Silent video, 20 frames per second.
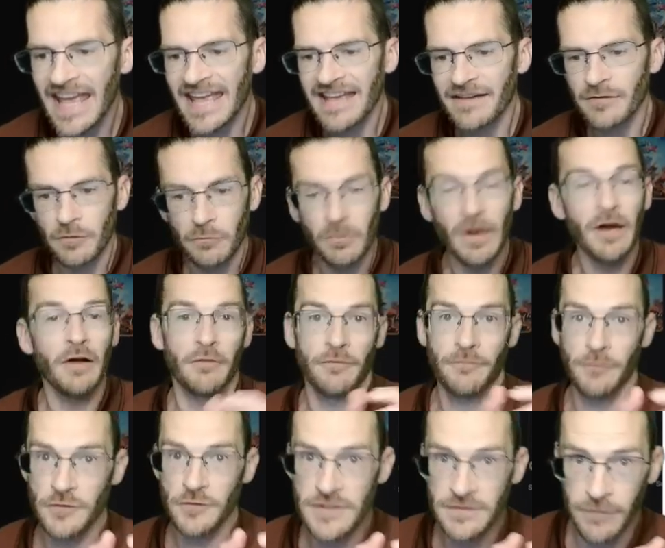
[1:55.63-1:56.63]
well,
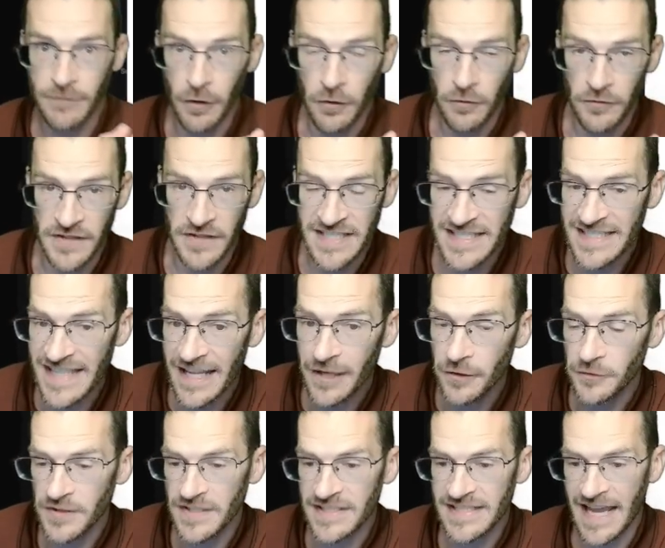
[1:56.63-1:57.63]
first of all, the
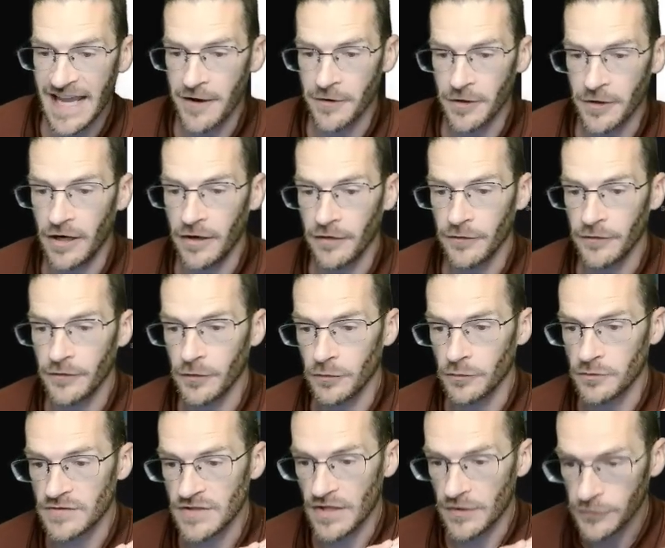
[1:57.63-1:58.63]
sale discount on
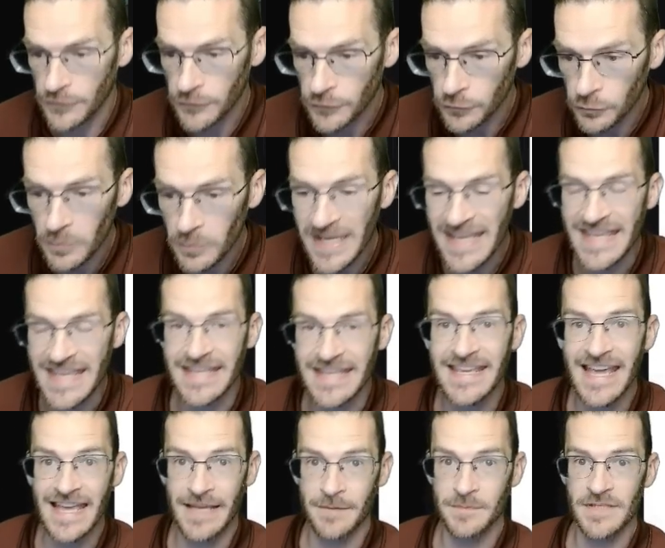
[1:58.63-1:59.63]
those 3
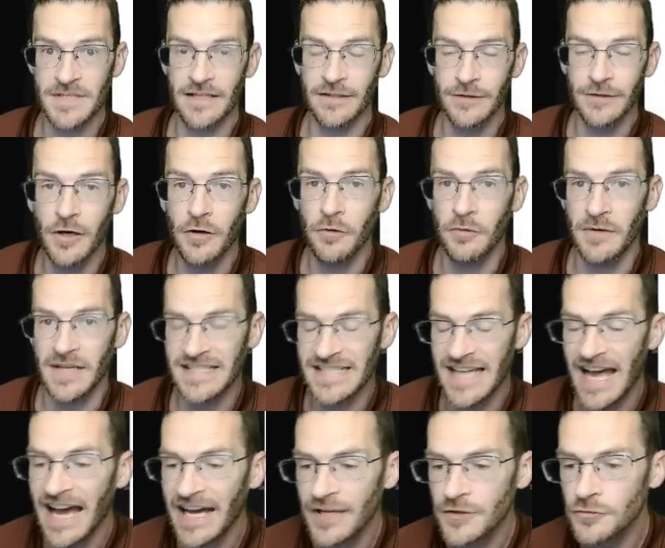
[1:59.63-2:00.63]
games alone is
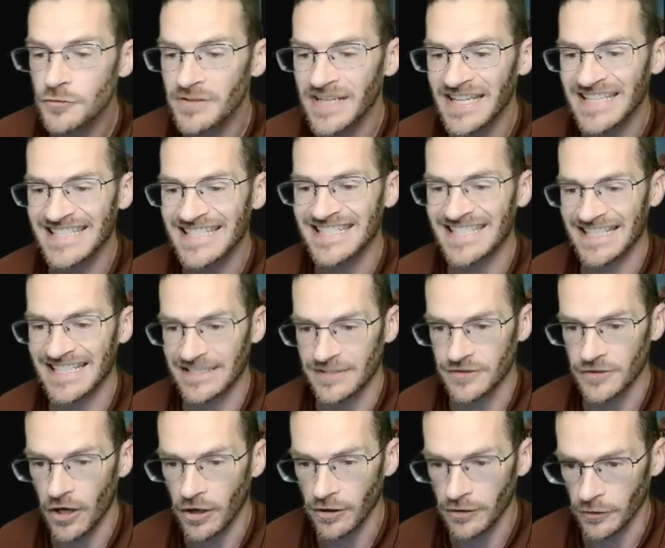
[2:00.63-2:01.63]

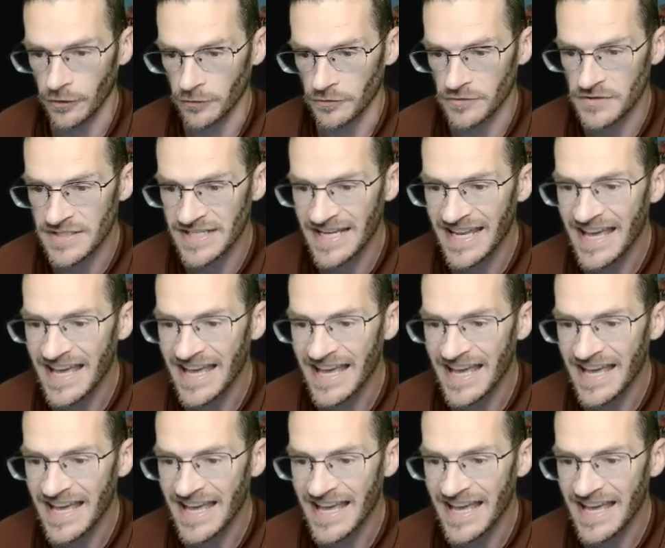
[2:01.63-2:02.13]
$106.